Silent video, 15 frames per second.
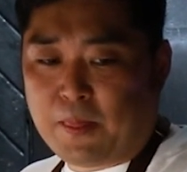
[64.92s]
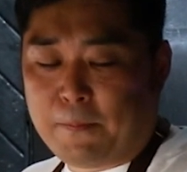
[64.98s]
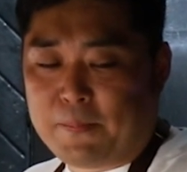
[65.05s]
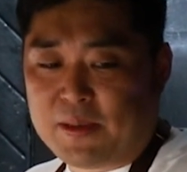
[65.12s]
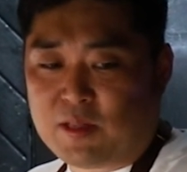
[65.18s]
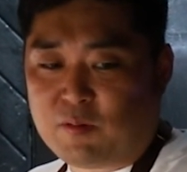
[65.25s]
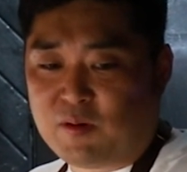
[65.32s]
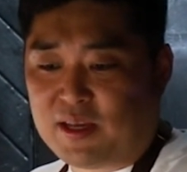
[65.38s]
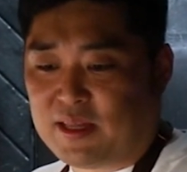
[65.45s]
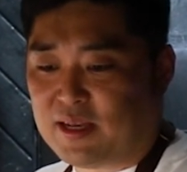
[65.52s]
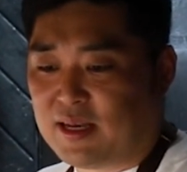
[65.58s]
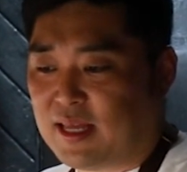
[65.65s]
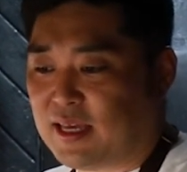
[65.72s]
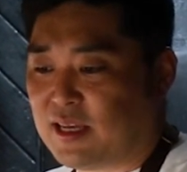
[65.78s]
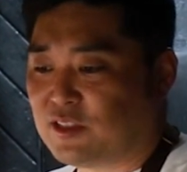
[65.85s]

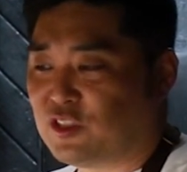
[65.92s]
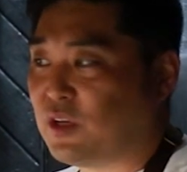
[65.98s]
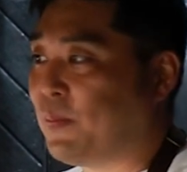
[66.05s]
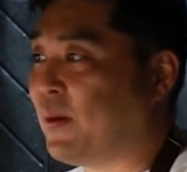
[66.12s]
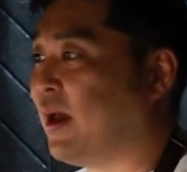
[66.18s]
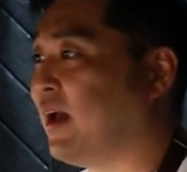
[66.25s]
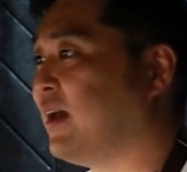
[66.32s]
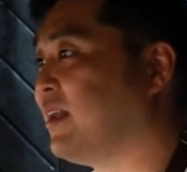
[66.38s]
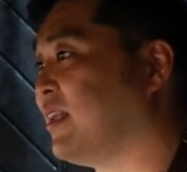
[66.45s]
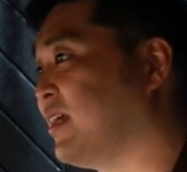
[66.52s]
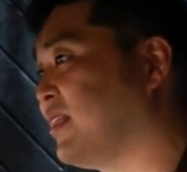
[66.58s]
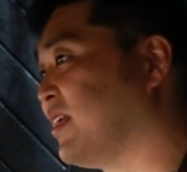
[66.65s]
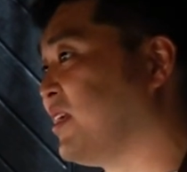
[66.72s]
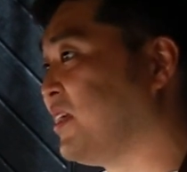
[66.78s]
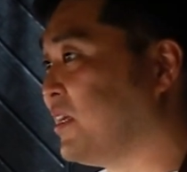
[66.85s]
between like Japan
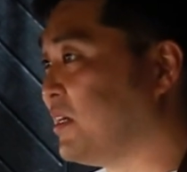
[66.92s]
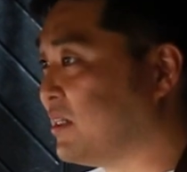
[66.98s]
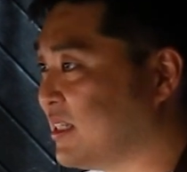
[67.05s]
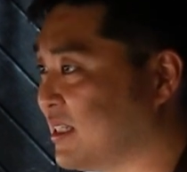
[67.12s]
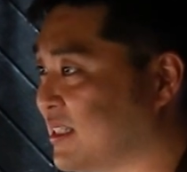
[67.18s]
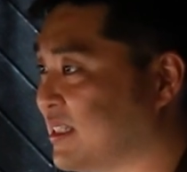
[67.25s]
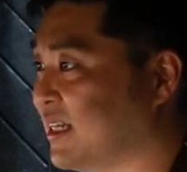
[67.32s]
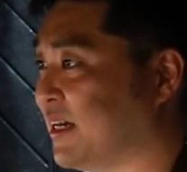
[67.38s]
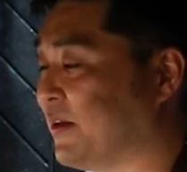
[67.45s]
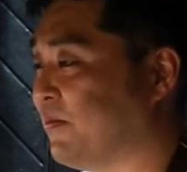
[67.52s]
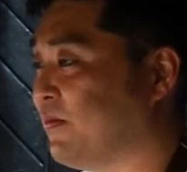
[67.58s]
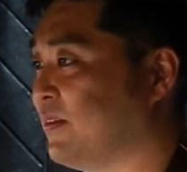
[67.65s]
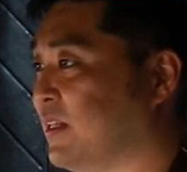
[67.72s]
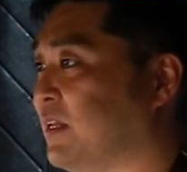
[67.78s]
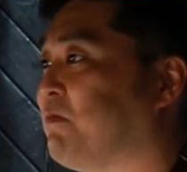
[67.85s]
and here is
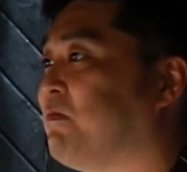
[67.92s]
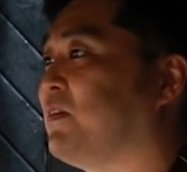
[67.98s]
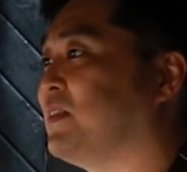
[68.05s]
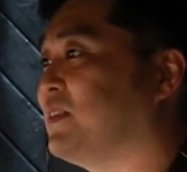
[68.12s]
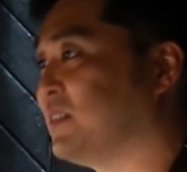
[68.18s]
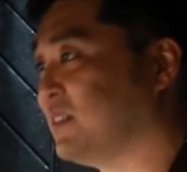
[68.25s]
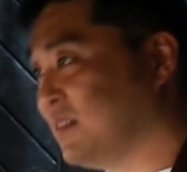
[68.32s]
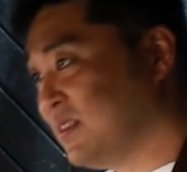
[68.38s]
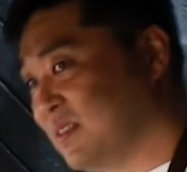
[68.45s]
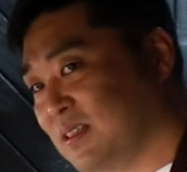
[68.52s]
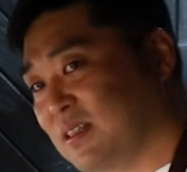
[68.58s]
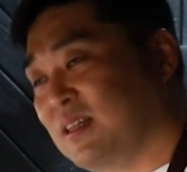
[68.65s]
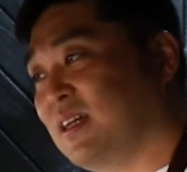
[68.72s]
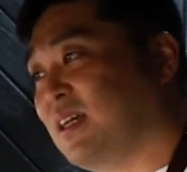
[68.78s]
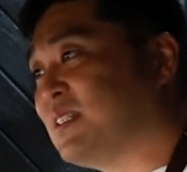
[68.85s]
different.
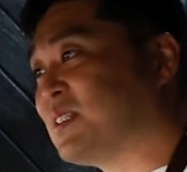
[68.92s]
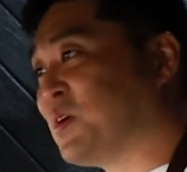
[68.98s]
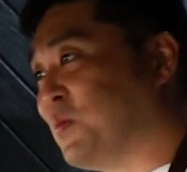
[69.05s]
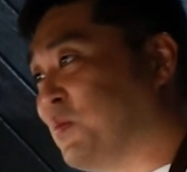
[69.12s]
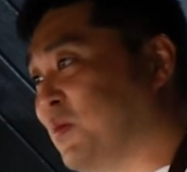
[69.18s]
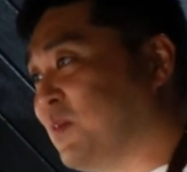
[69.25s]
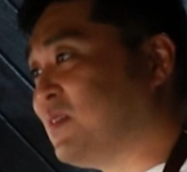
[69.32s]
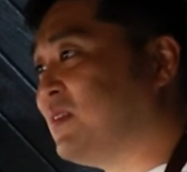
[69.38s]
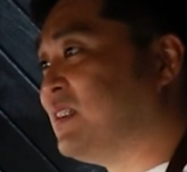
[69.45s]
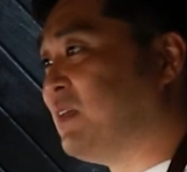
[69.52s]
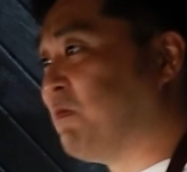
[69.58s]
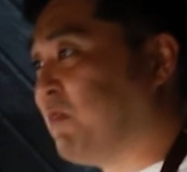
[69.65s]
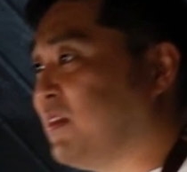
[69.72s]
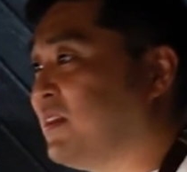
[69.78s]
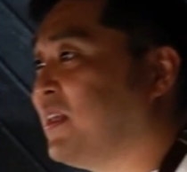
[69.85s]
It's completely
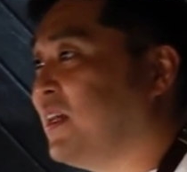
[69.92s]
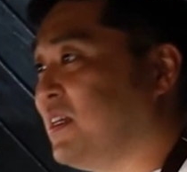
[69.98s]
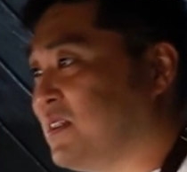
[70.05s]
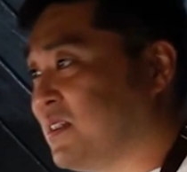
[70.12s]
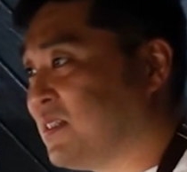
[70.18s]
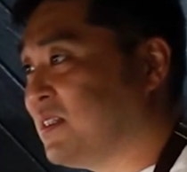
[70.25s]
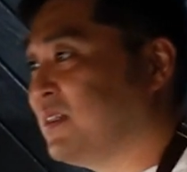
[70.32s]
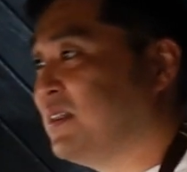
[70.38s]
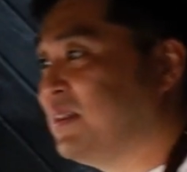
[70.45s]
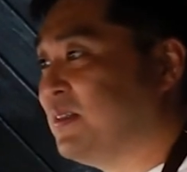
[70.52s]
different taste.